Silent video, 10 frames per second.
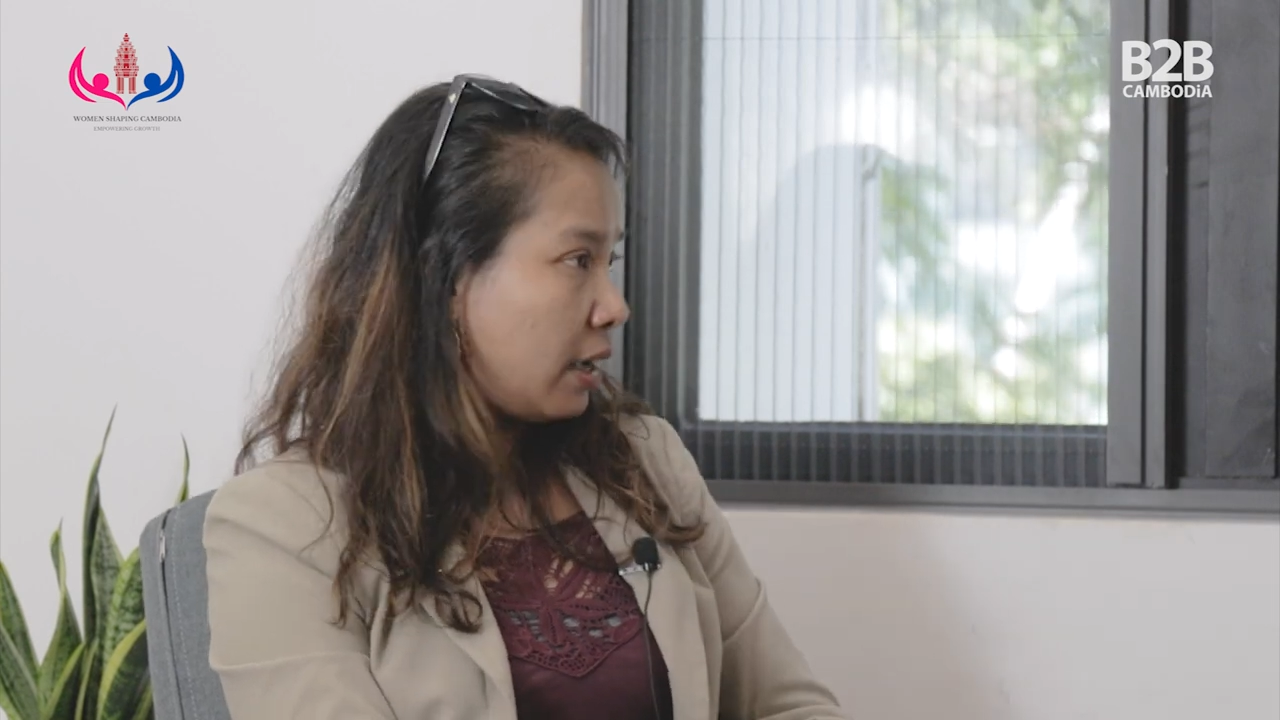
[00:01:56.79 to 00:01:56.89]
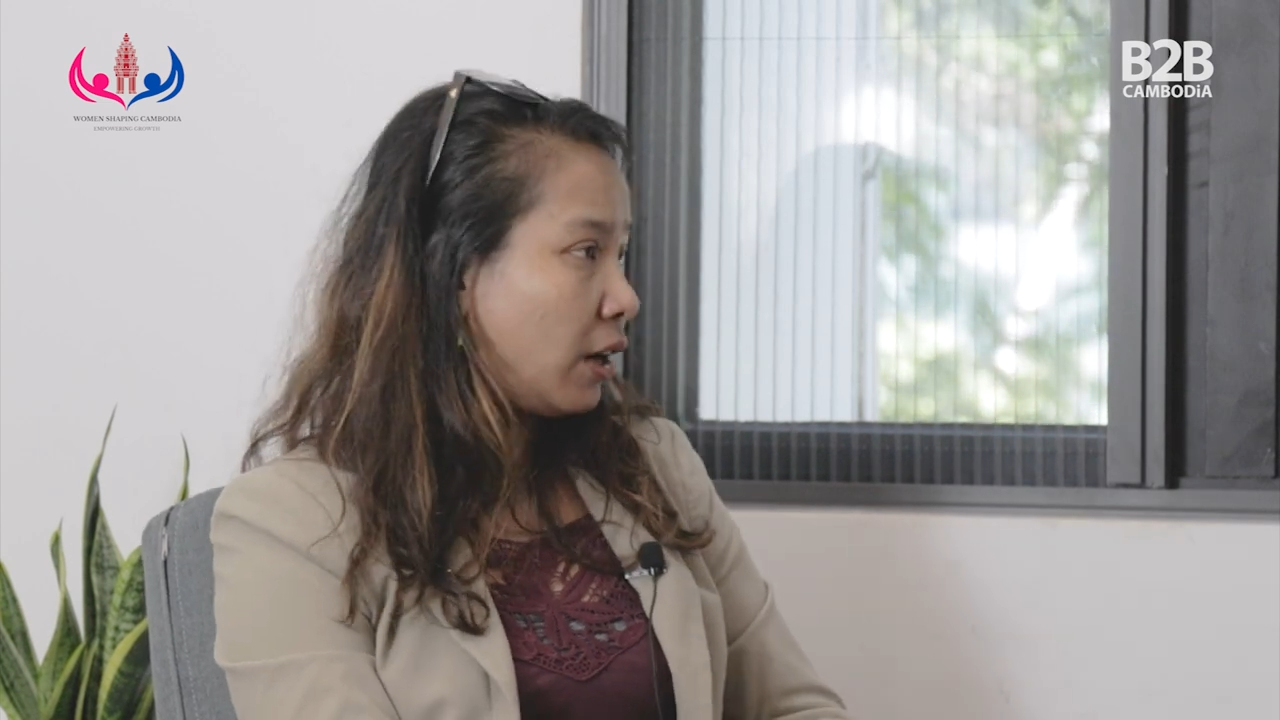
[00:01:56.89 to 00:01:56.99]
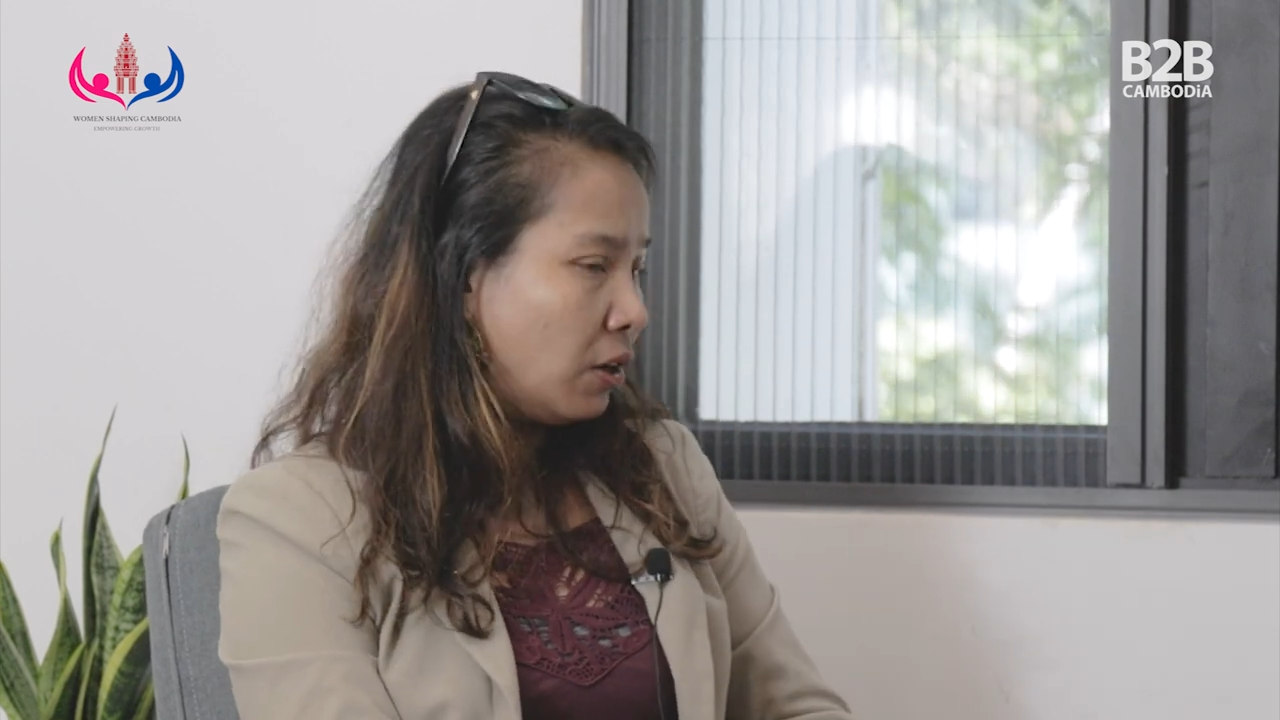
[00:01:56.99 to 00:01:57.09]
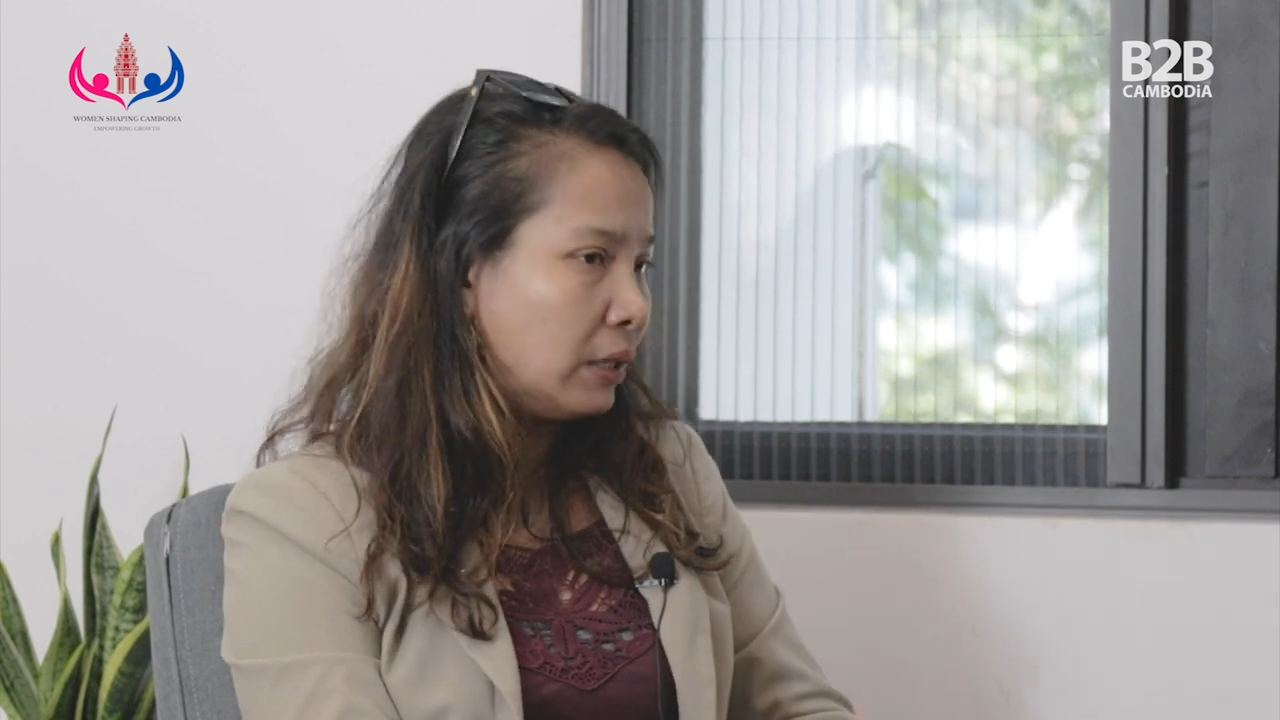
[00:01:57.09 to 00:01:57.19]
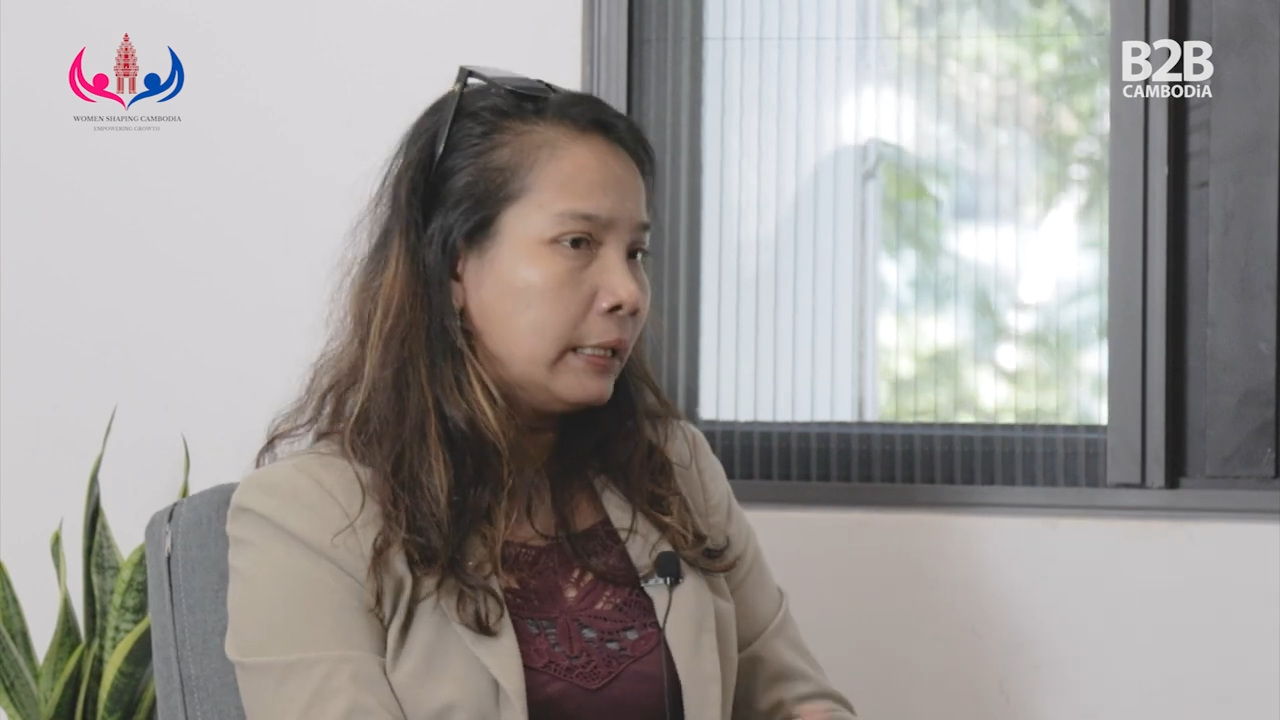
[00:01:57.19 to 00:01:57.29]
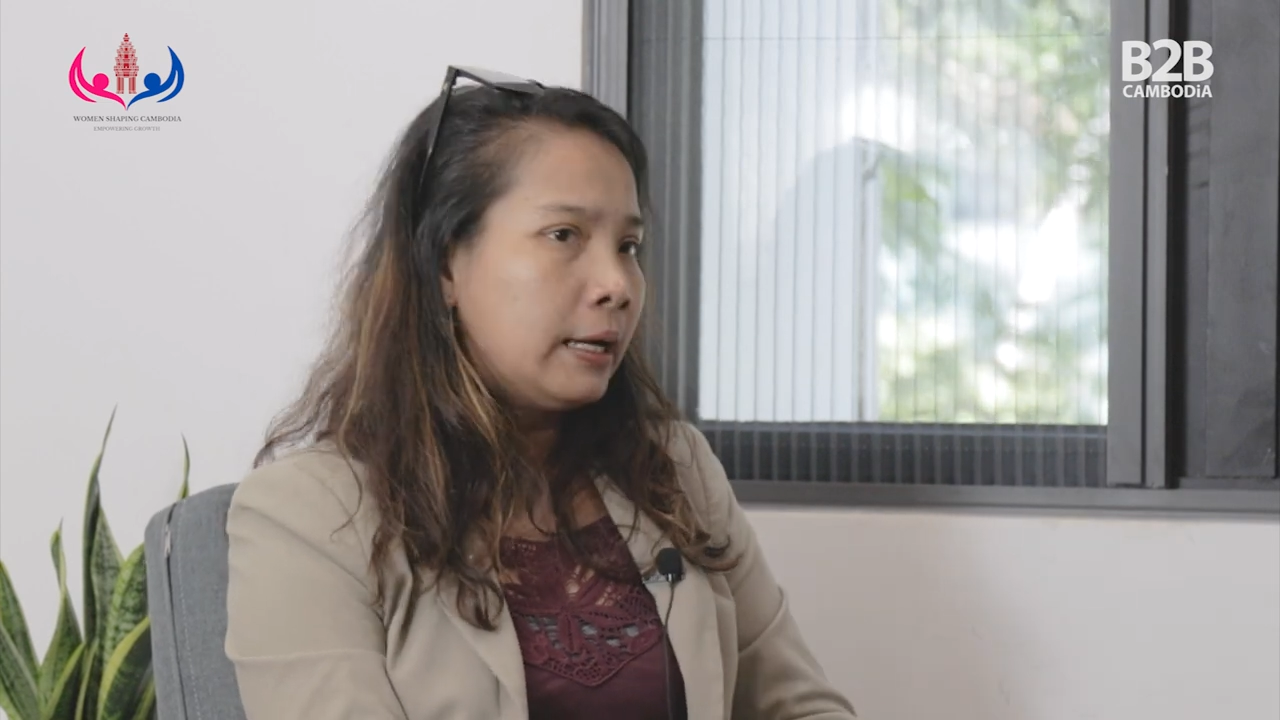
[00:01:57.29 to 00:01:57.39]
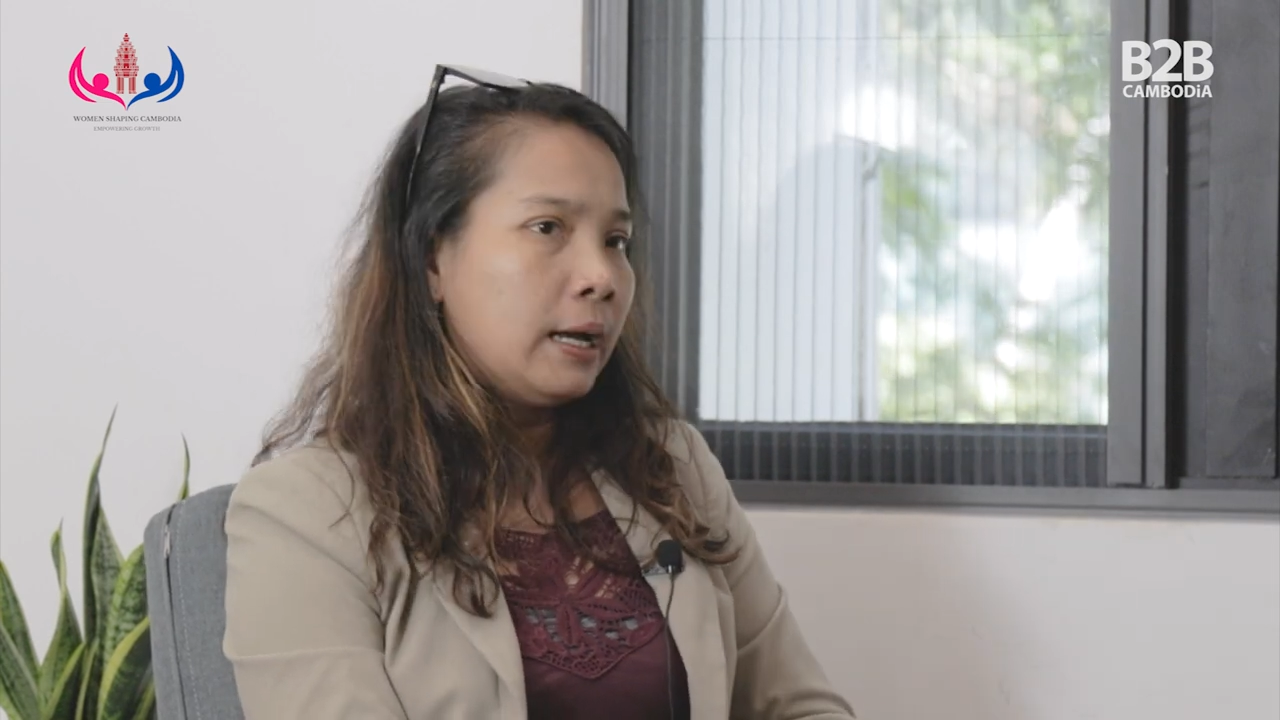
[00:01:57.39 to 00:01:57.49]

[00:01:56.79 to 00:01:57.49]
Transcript: there